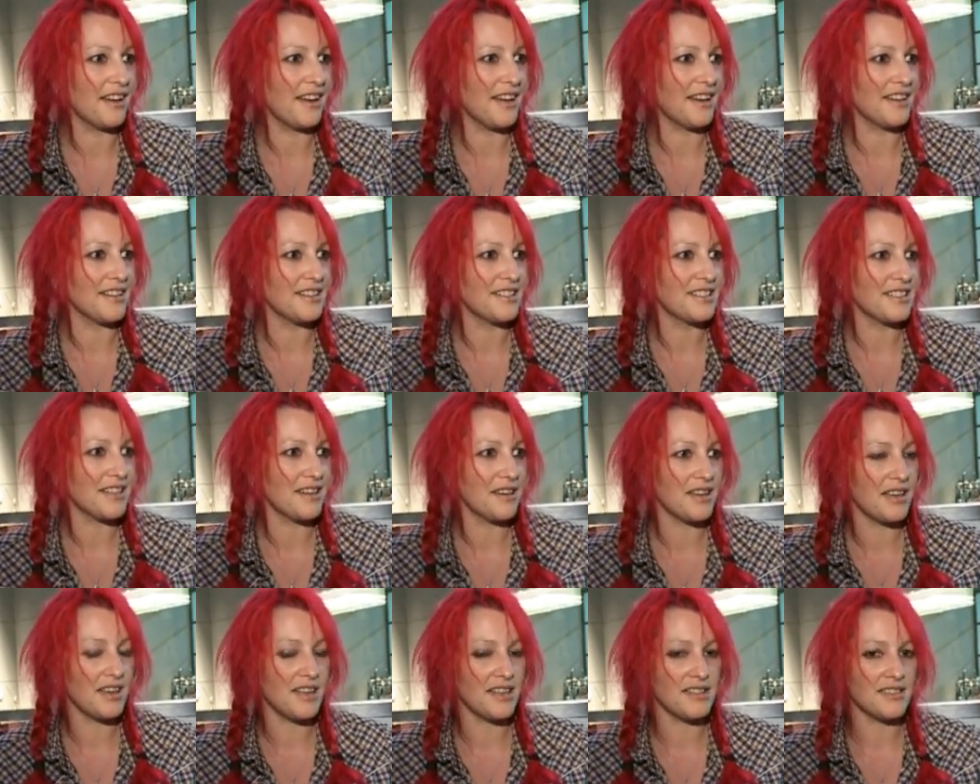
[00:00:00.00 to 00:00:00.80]
And
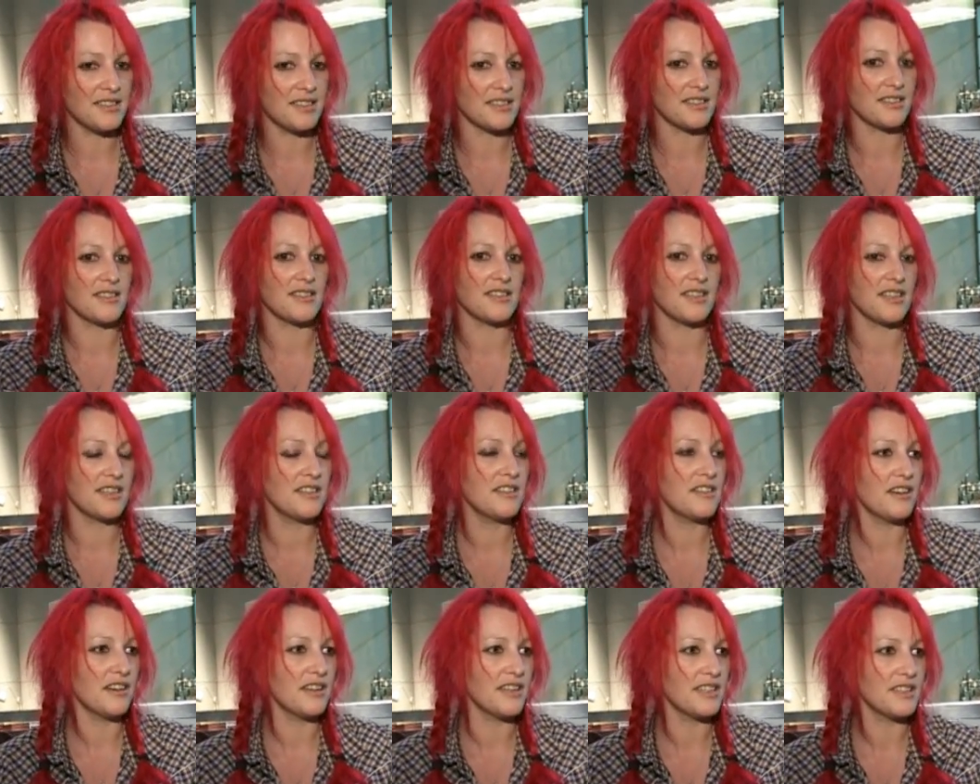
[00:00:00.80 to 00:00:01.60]
uh, it's just,
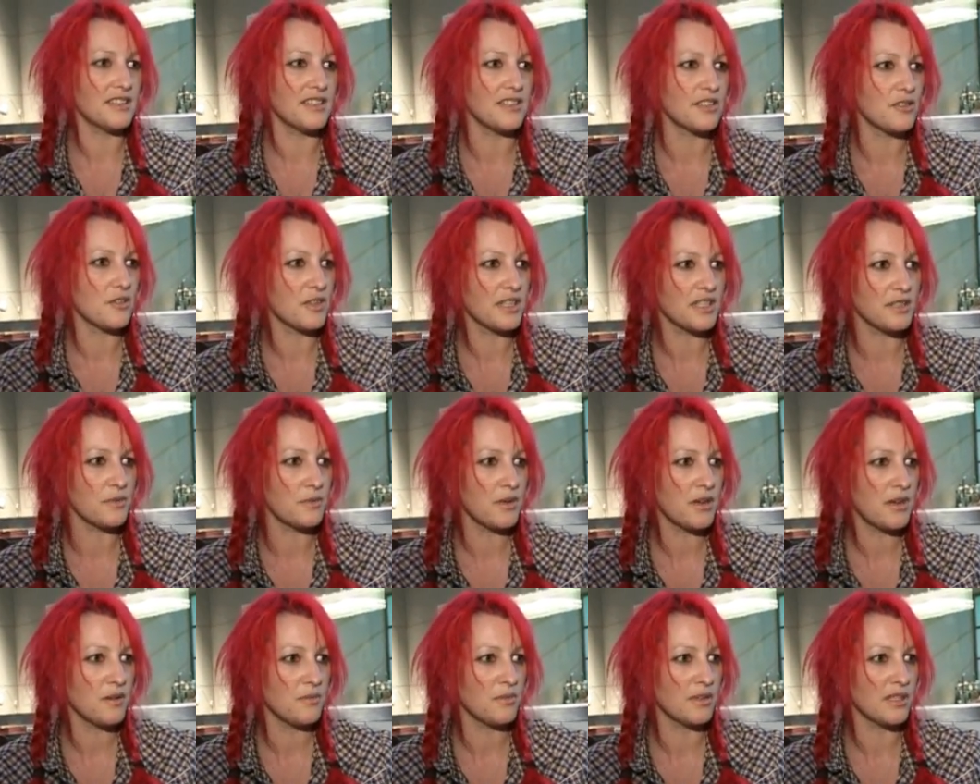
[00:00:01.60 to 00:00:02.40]
you know, he's a joy
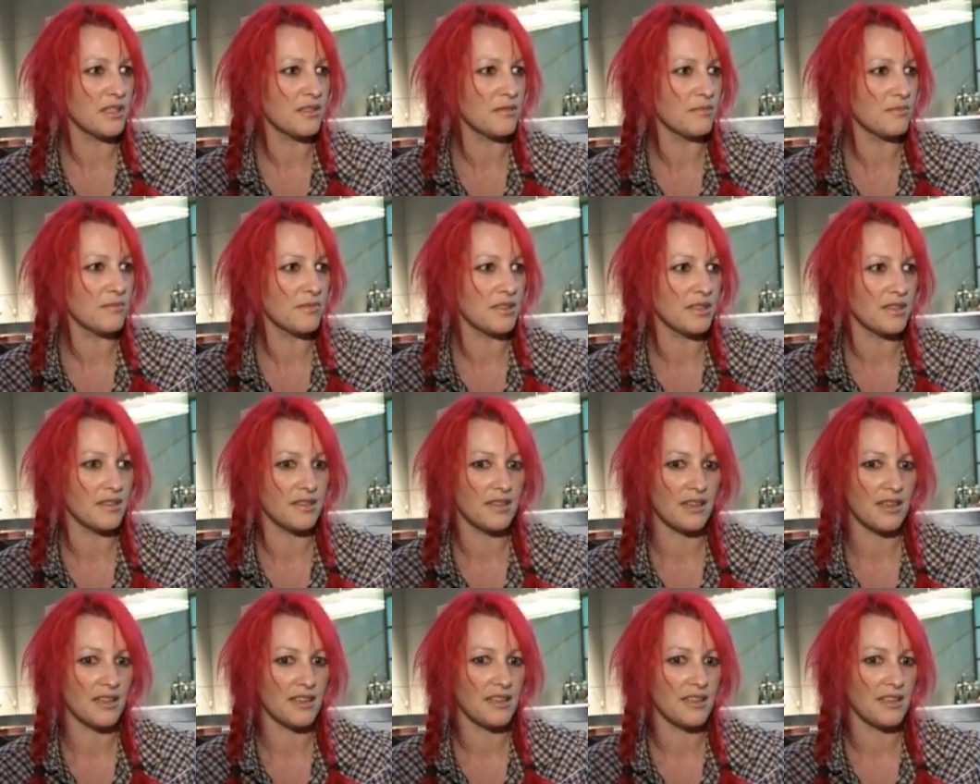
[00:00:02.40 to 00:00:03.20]
to work with.
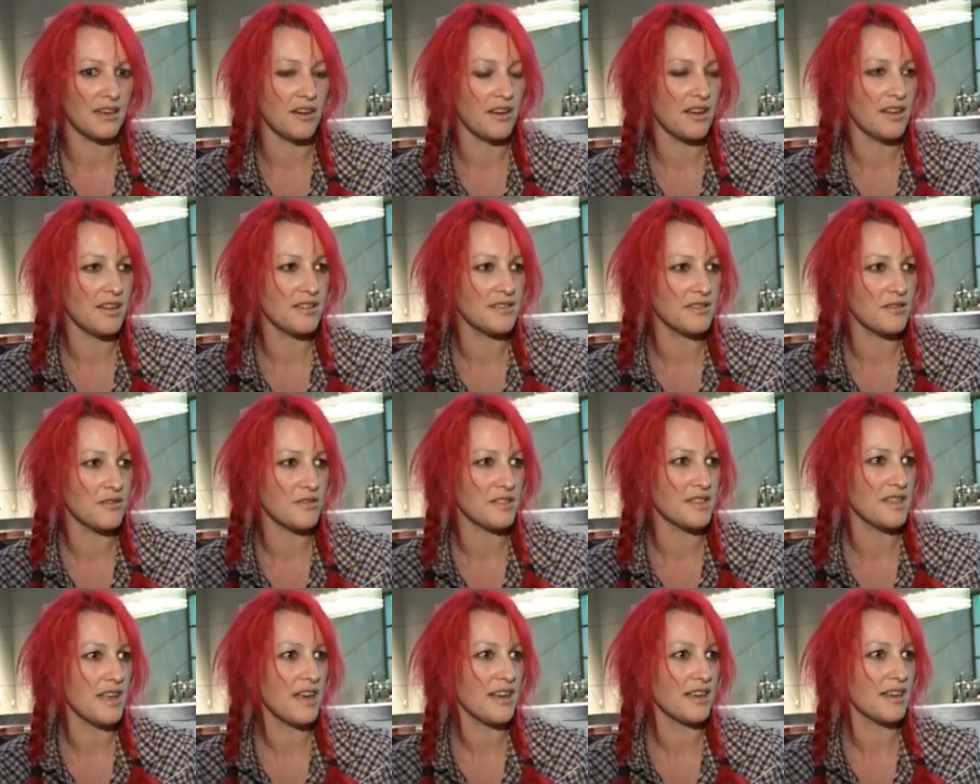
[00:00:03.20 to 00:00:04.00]
And, uh, you know, as
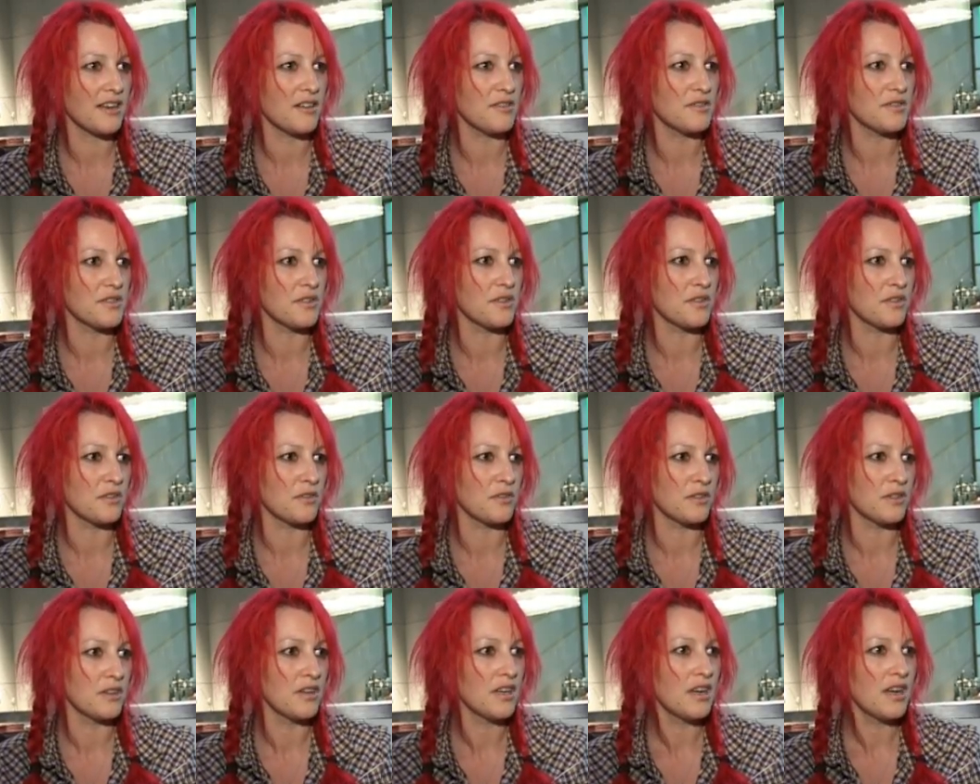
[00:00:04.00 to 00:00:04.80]
long as that goes on
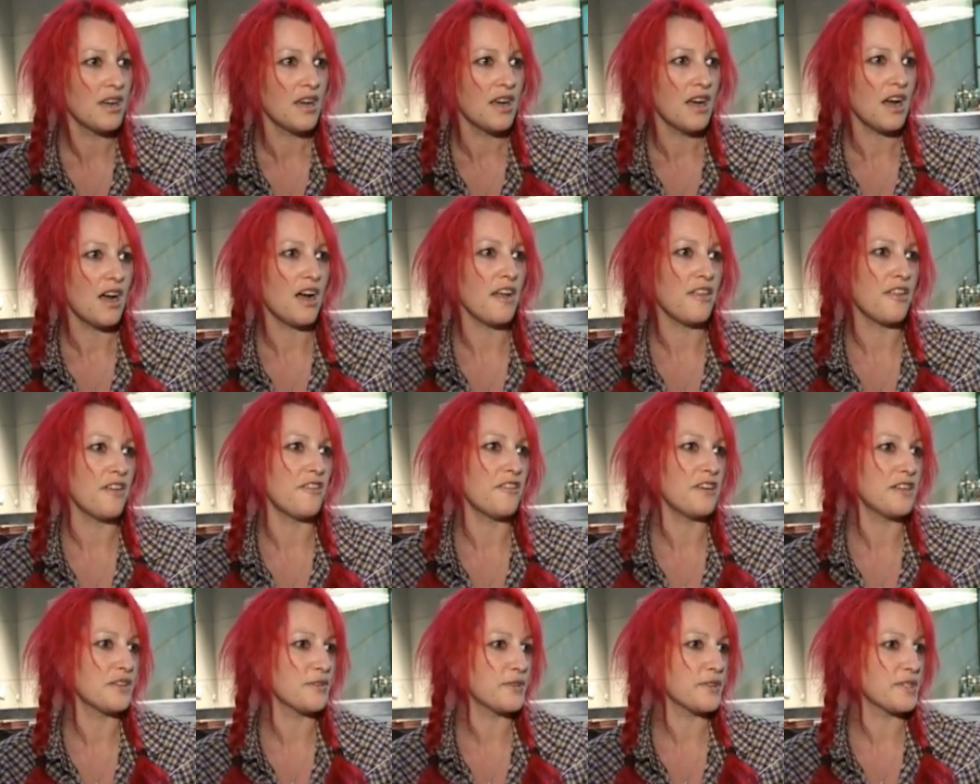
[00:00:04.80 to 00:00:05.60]
or other
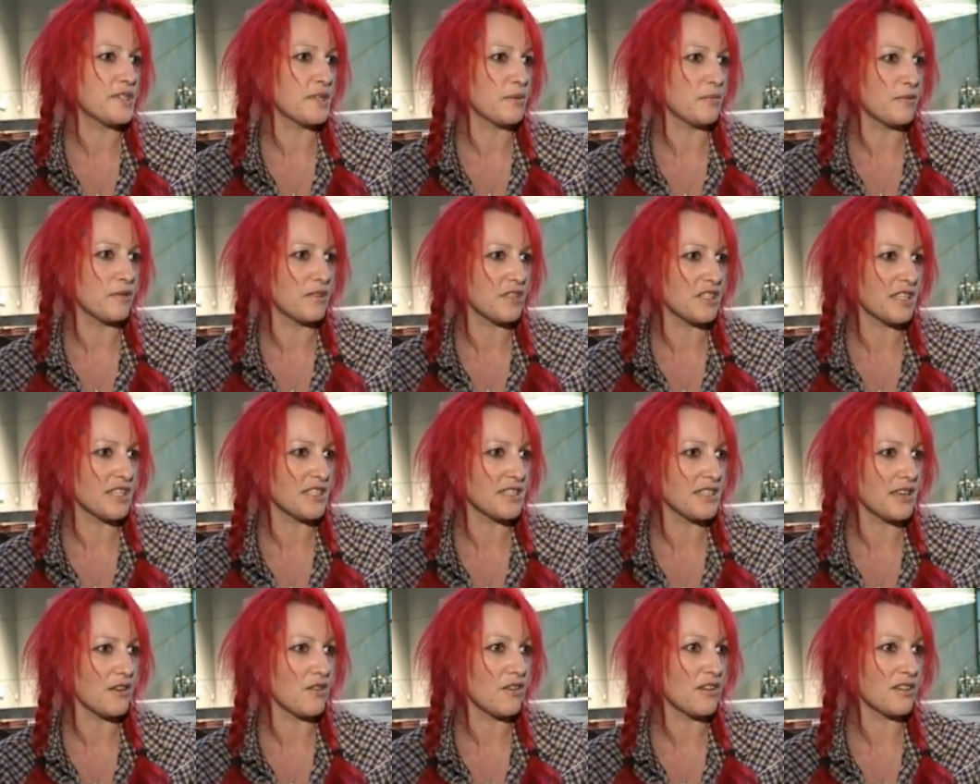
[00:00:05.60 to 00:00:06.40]
interesting
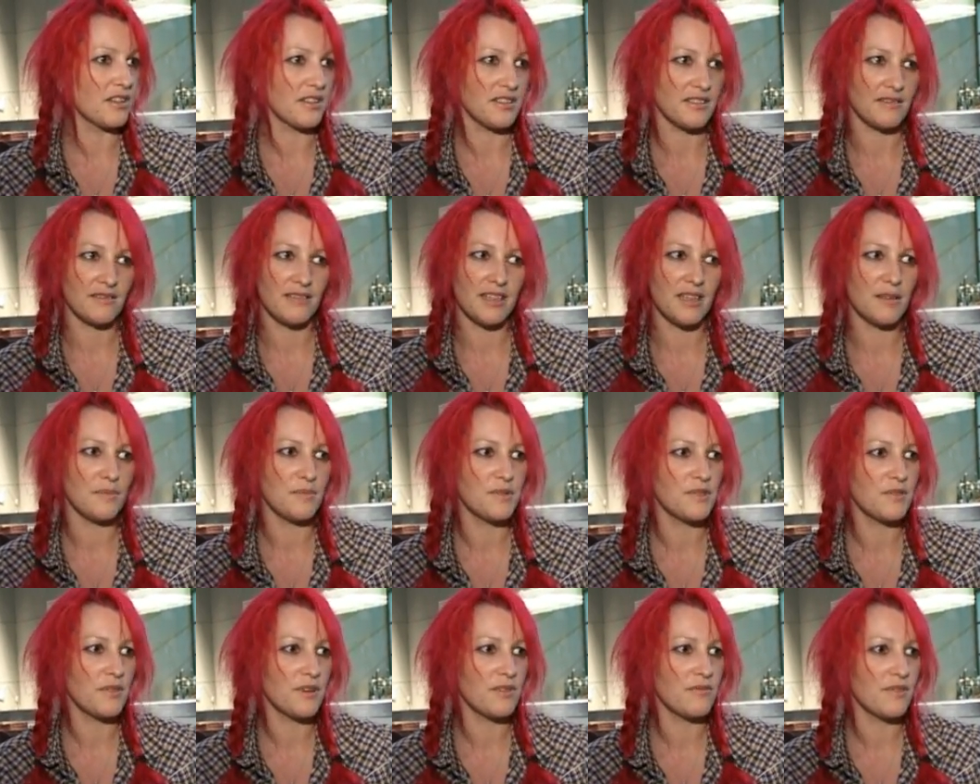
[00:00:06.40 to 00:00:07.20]
projects go on, I'll
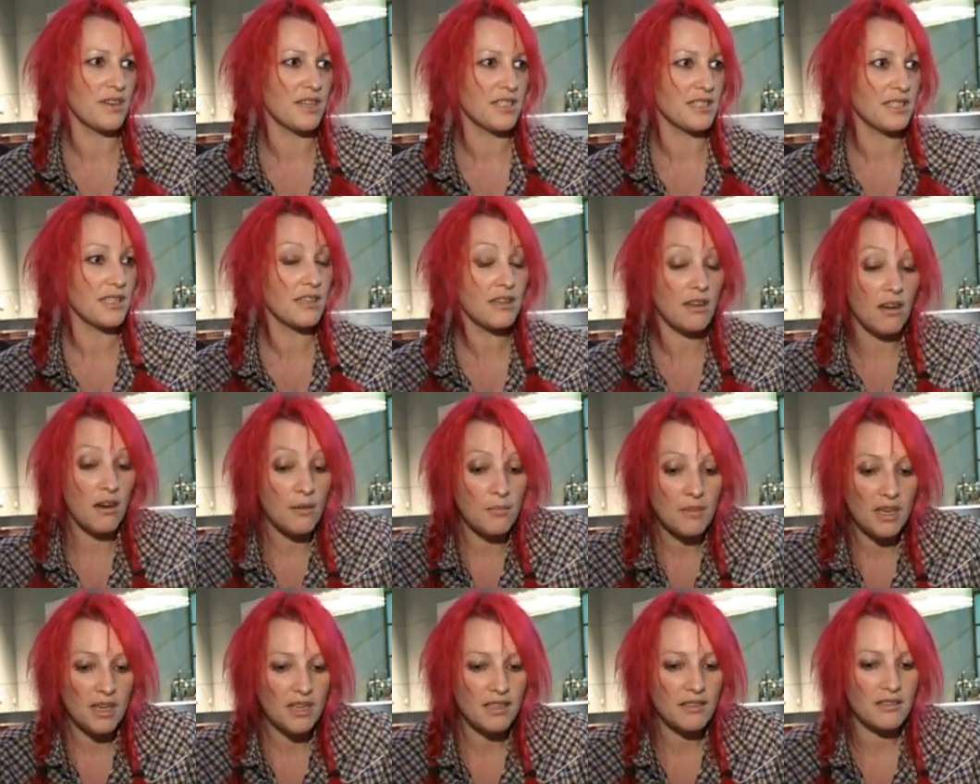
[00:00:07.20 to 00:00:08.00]
keep screenwriting. And I
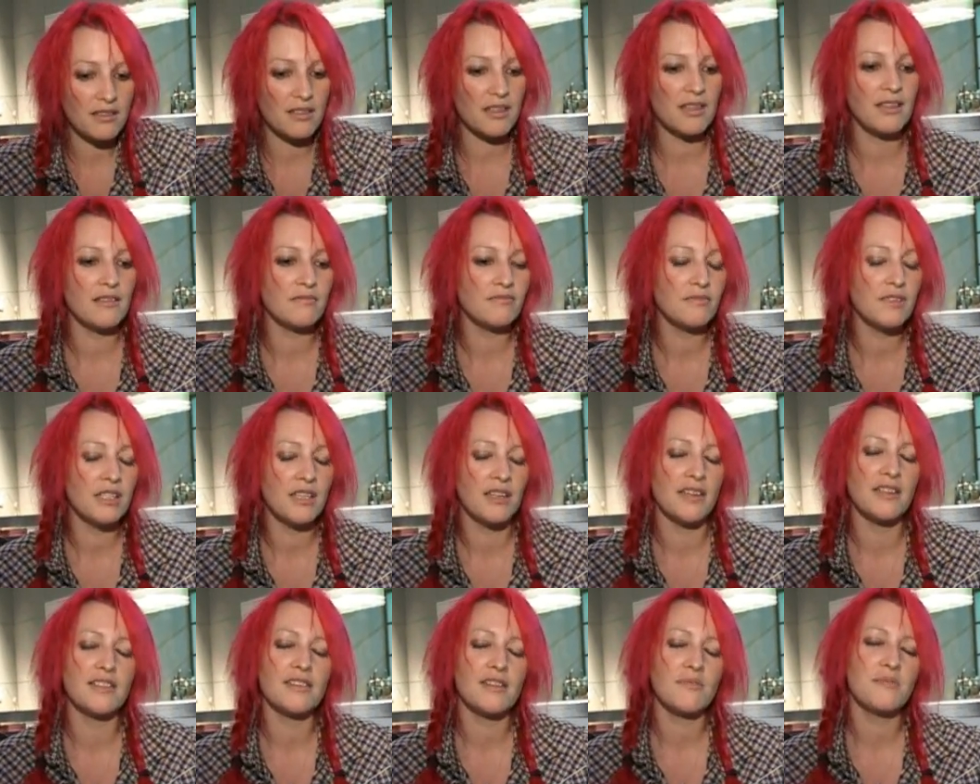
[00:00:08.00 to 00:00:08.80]
mean, not,
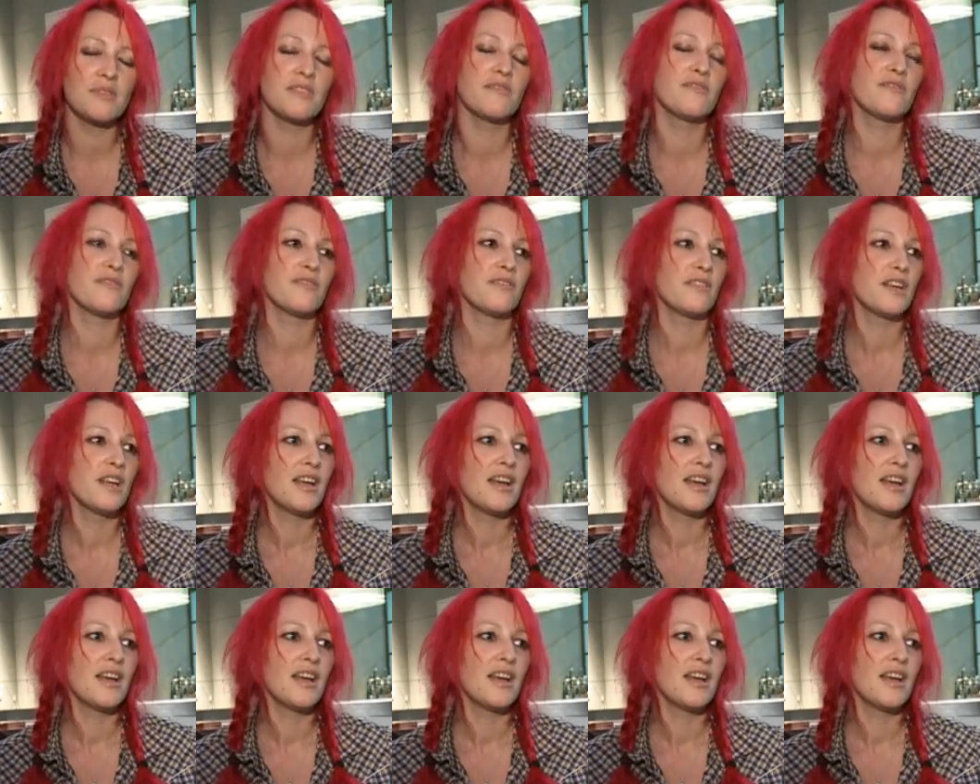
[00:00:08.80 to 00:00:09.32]
you know, in terms of